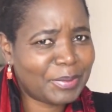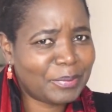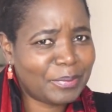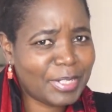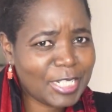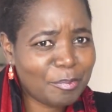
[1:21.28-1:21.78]

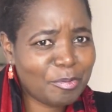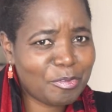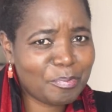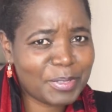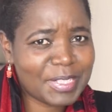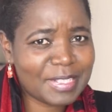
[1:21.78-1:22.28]
What type of a
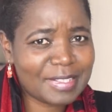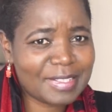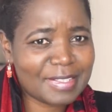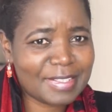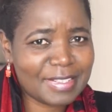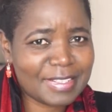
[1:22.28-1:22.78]
business
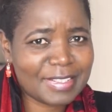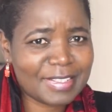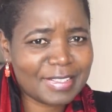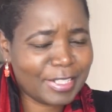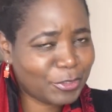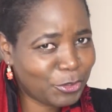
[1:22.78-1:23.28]
is it
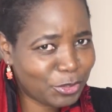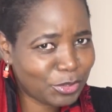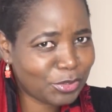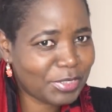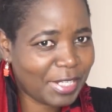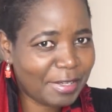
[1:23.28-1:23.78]
that you do
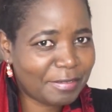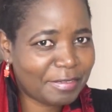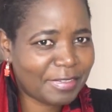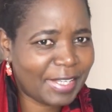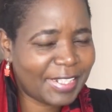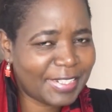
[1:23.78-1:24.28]
not have
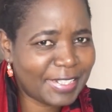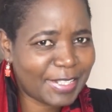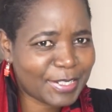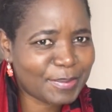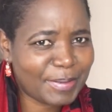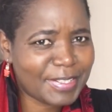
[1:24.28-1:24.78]
any
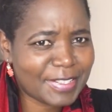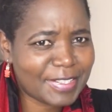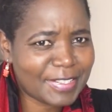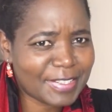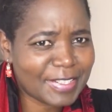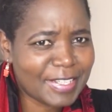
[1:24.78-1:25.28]

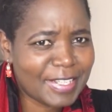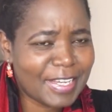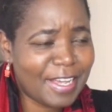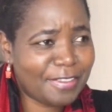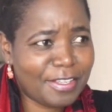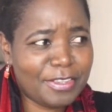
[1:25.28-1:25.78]
expenses?
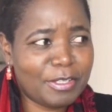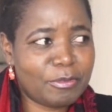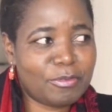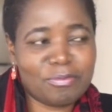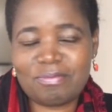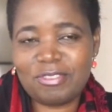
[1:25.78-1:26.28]
And then they'll,
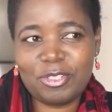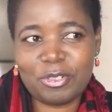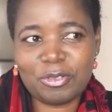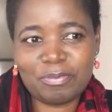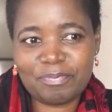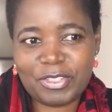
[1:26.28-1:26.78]

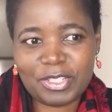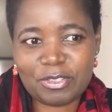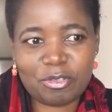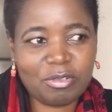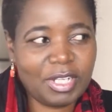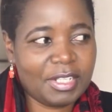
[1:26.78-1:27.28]
just
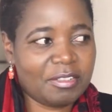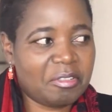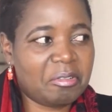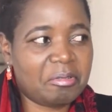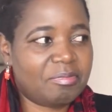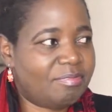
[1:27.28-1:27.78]
go like,
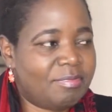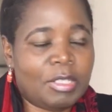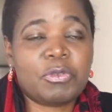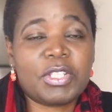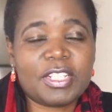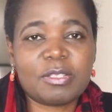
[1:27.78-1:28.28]

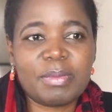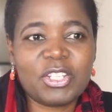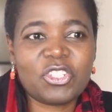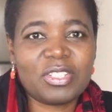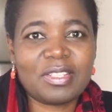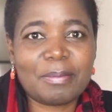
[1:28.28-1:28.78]
they'll just
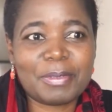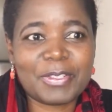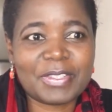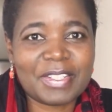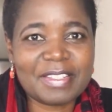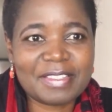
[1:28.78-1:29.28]
mention their
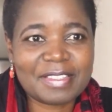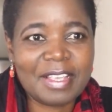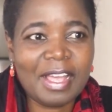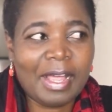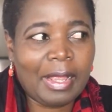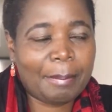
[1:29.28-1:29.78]
business,
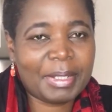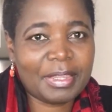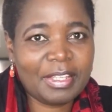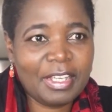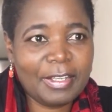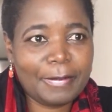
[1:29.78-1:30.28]
but
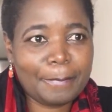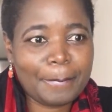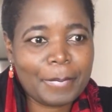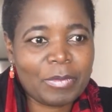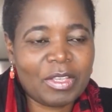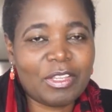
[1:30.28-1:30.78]
then
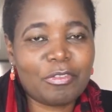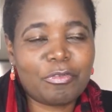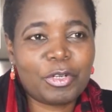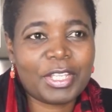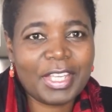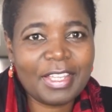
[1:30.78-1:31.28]
they
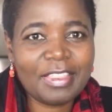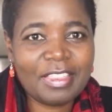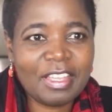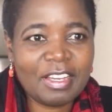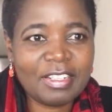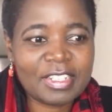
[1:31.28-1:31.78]
forget
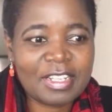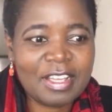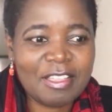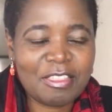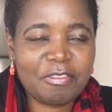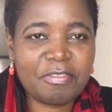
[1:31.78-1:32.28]
that
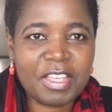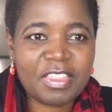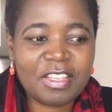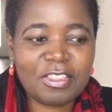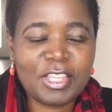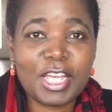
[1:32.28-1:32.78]
the fact
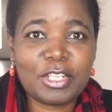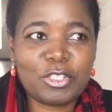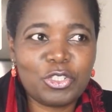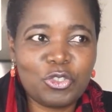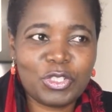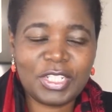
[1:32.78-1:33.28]
that they are
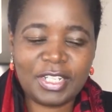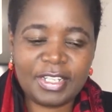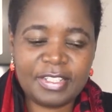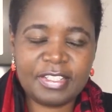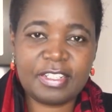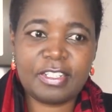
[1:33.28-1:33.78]

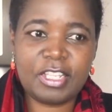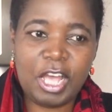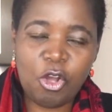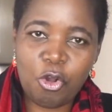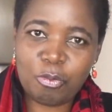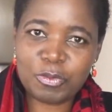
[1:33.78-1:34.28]
utilizing their
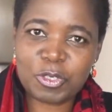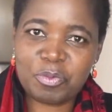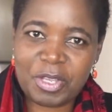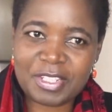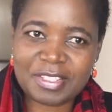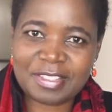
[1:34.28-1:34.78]
home
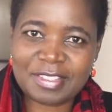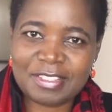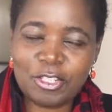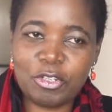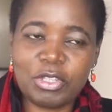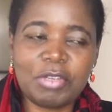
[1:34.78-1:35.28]
space,
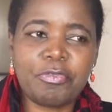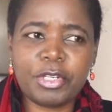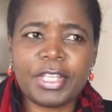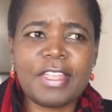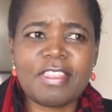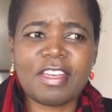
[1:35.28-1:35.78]
they
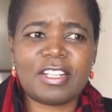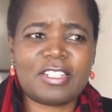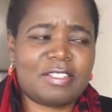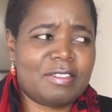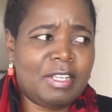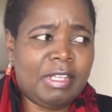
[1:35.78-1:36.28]
forget that
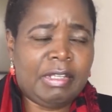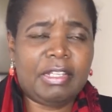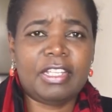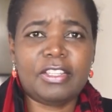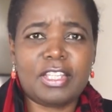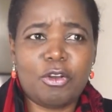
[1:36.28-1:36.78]

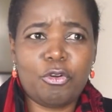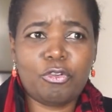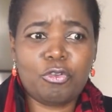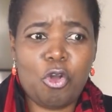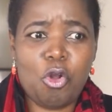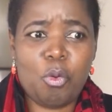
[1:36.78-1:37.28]
in their own
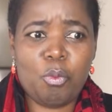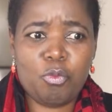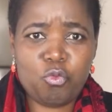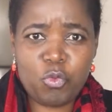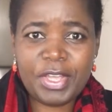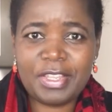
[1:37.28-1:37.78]
home
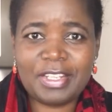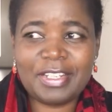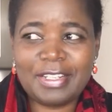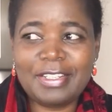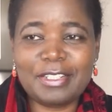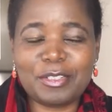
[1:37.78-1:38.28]
where they
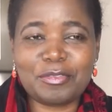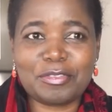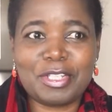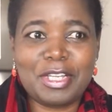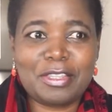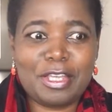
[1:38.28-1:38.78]
live,
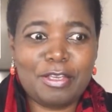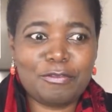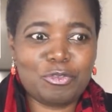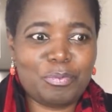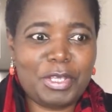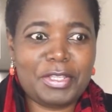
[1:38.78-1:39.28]
they have
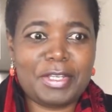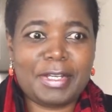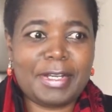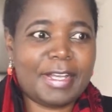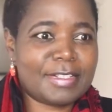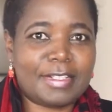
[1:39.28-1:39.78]
to pay their
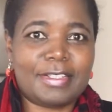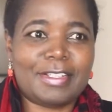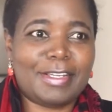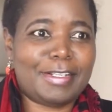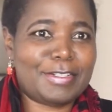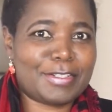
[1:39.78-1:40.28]
gas and
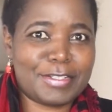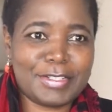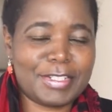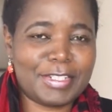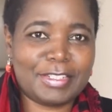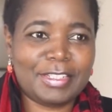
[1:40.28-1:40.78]
the
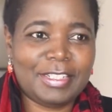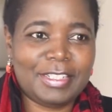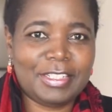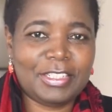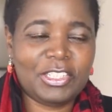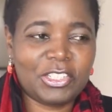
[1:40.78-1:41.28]
electricity.
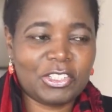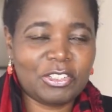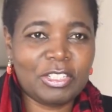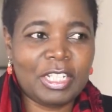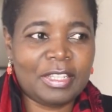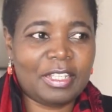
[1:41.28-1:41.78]

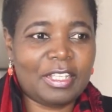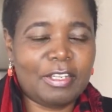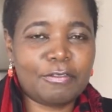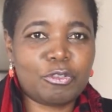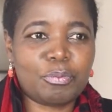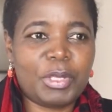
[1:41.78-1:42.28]
They
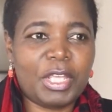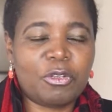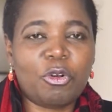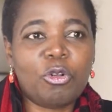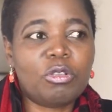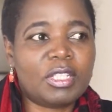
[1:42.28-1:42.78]
have to pay
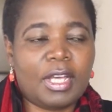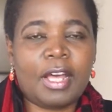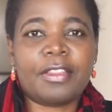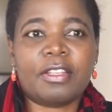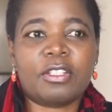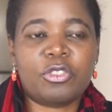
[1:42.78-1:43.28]
all the
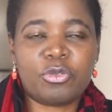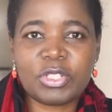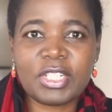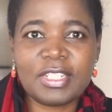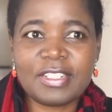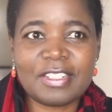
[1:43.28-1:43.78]
other
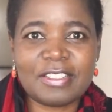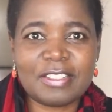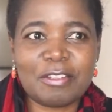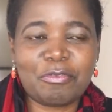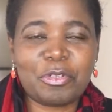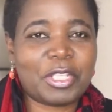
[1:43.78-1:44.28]
utilities.
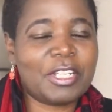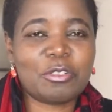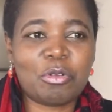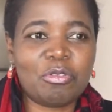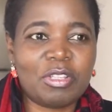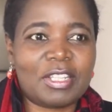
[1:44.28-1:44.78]
They forget
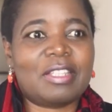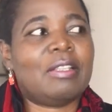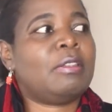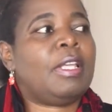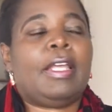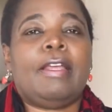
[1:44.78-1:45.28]
all that.
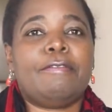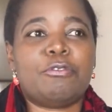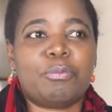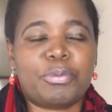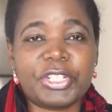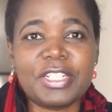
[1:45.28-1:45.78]
They have to
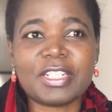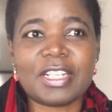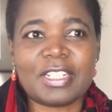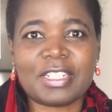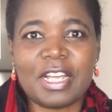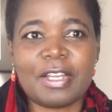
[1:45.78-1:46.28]
print
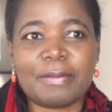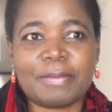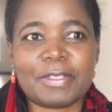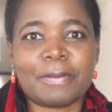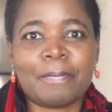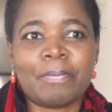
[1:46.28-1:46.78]
at times.